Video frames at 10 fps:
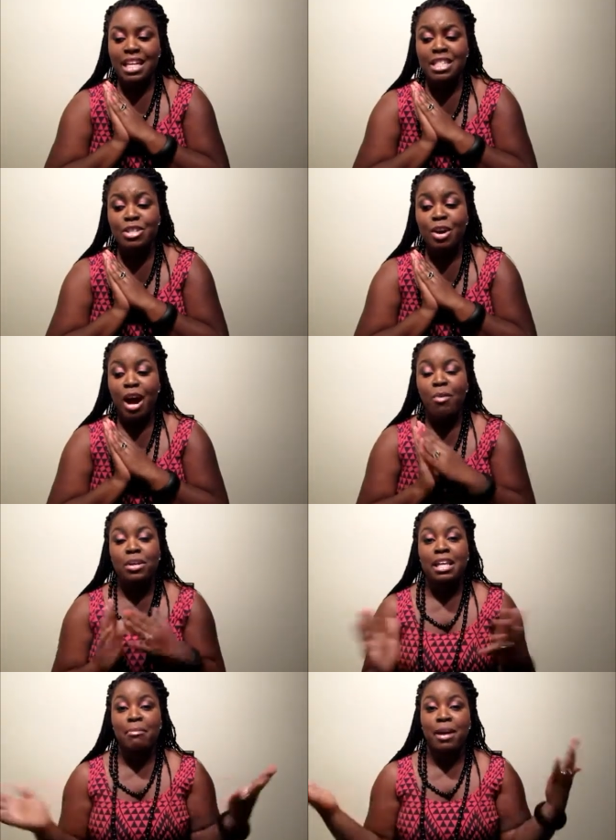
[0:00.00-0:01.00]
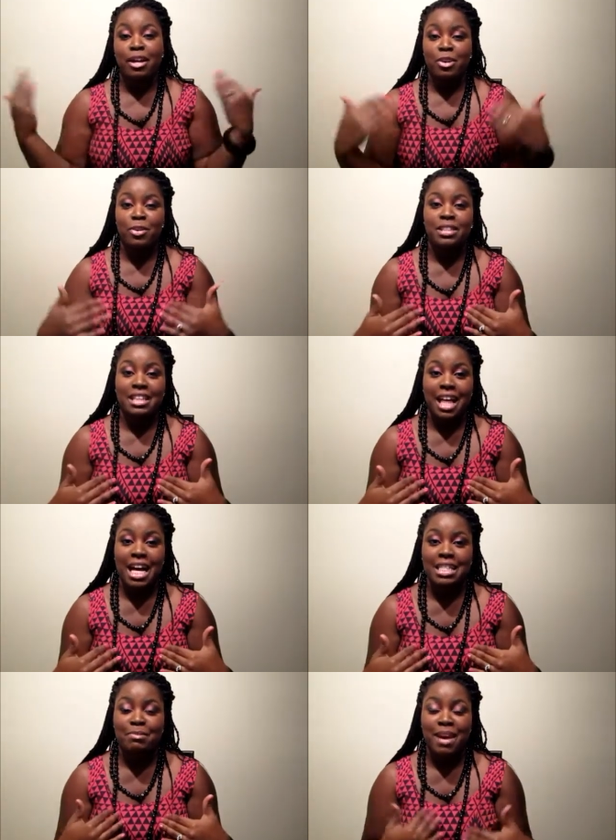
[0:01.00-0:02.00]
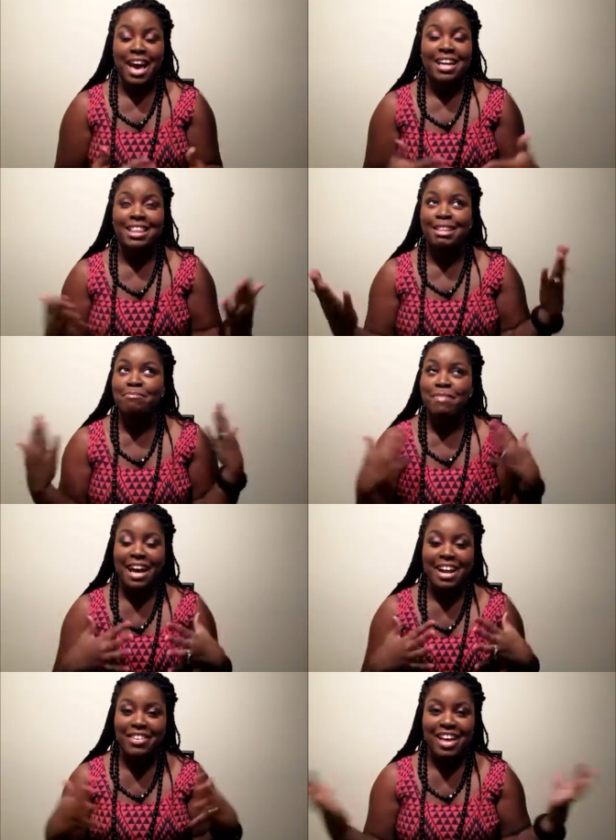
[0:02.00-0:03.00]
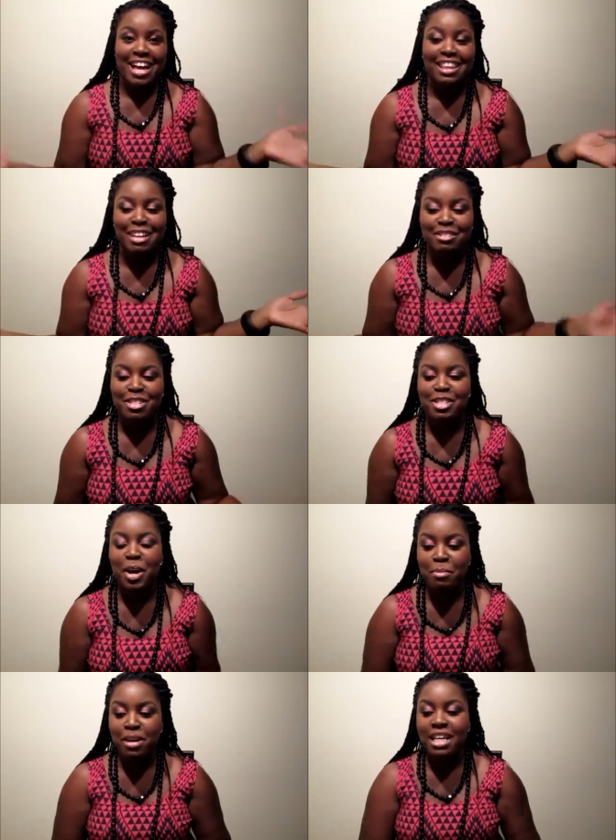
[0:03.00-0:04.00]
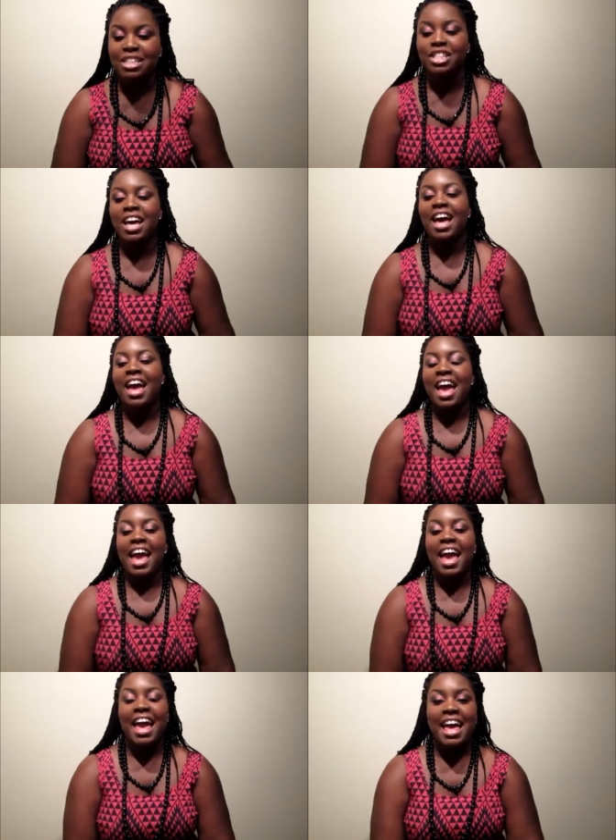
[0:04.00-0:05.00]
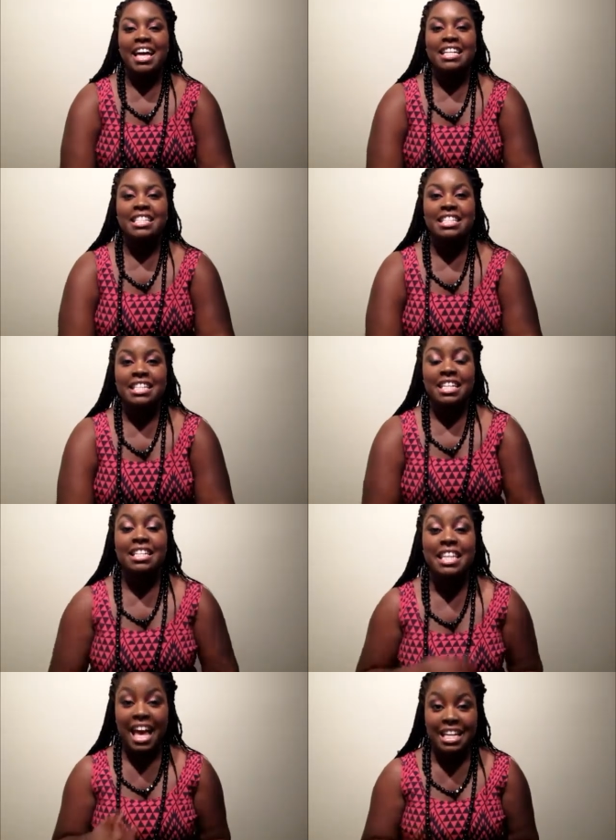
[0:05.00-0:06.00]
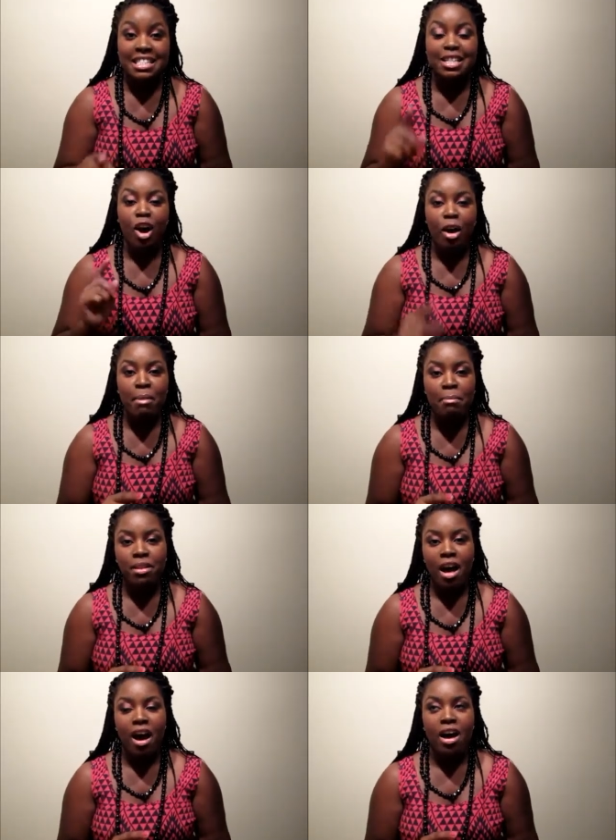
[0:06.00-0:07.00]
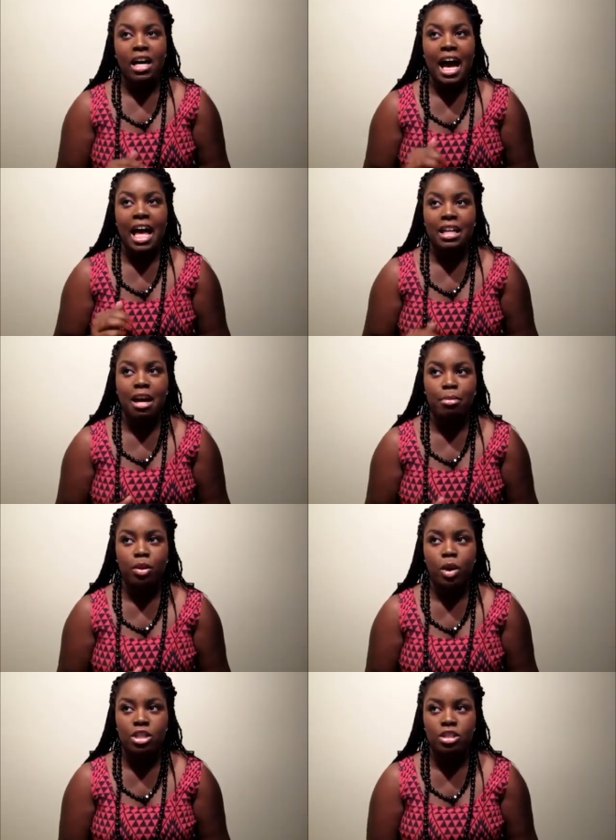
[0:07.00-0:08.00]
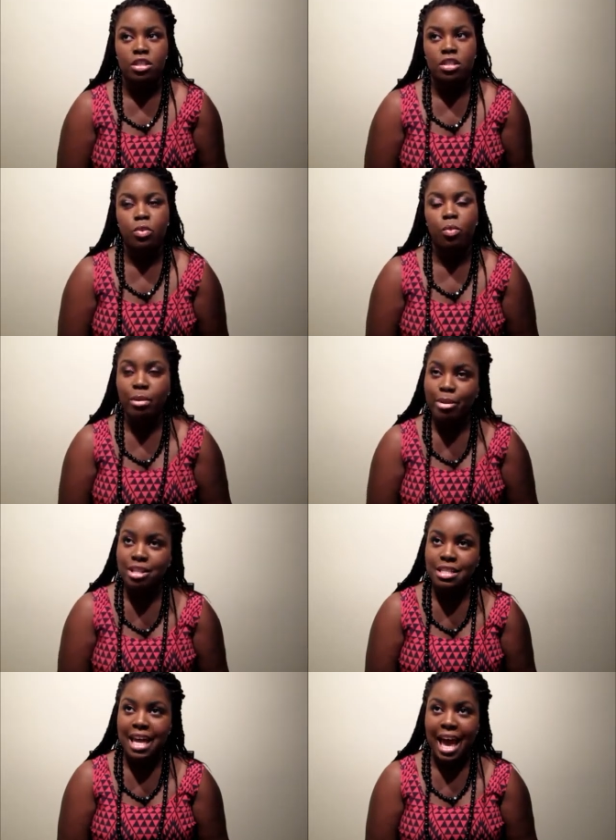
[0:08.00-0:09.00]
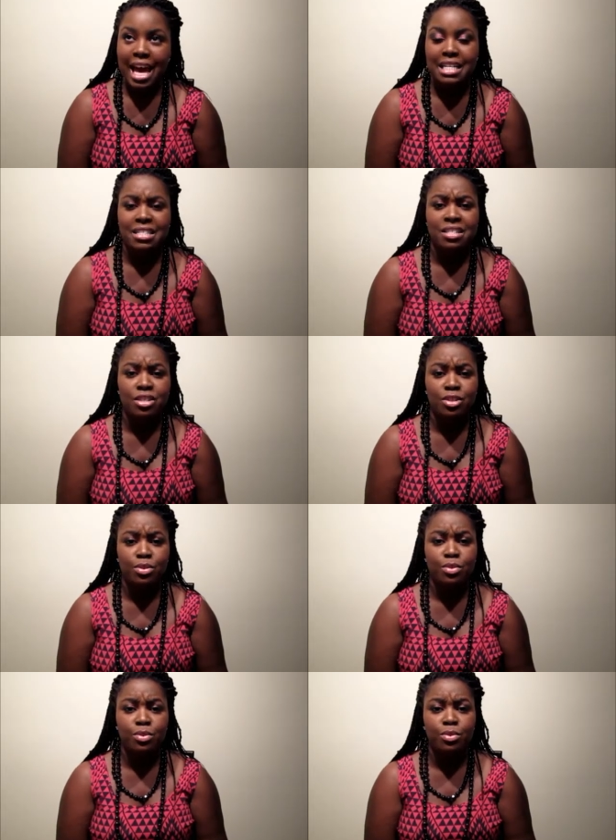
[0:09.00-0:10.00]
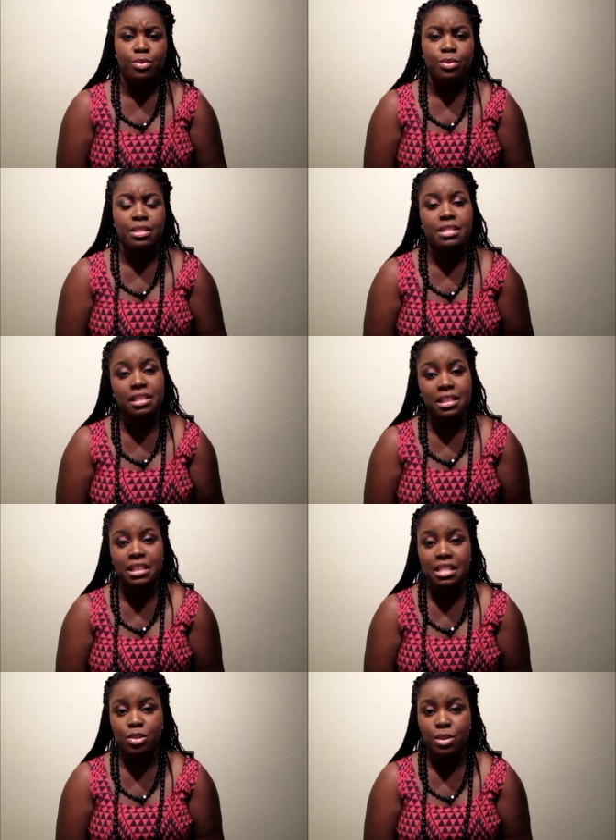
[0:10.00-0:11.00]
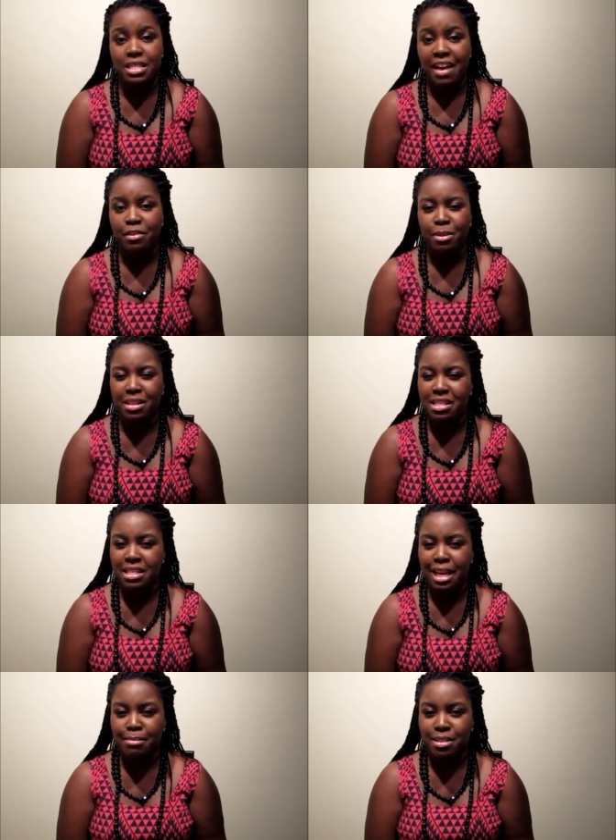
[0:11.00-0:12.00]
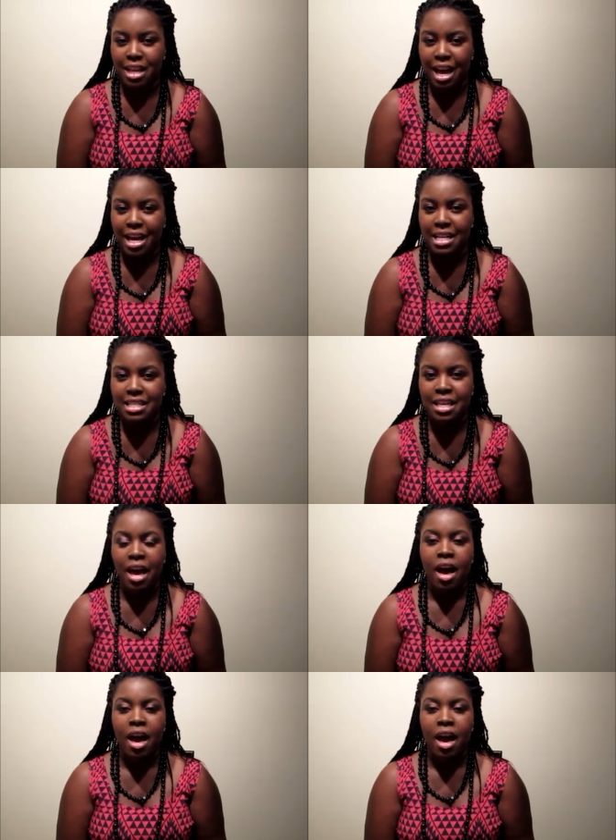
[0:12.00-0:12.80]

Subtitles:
So I want to get my curly locks back, my hair that I love so much. And yes, on my blog I had a couple of questions. One person asked, do Senegalese twists have to be the same size?